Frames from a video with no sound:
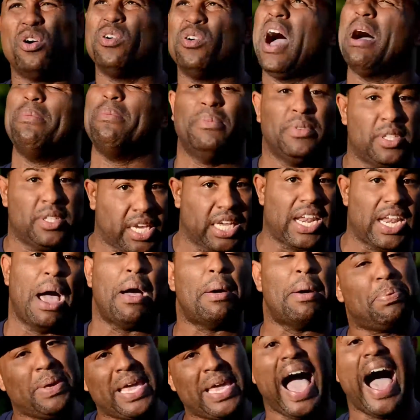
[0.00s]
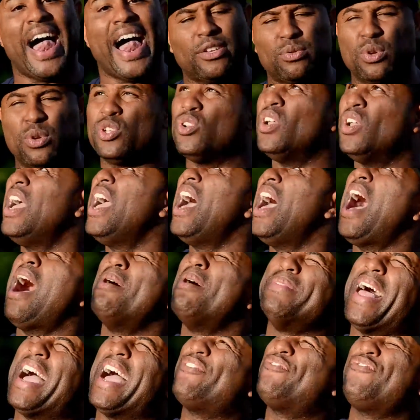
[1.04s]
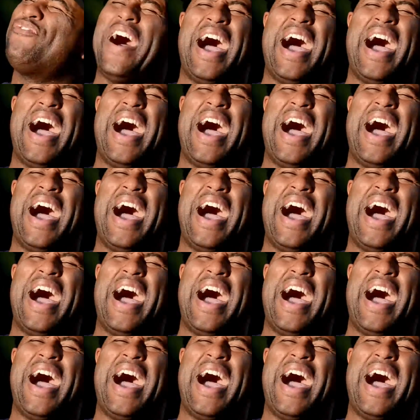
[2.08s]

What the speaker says: on, can I be honest with you? I'm like,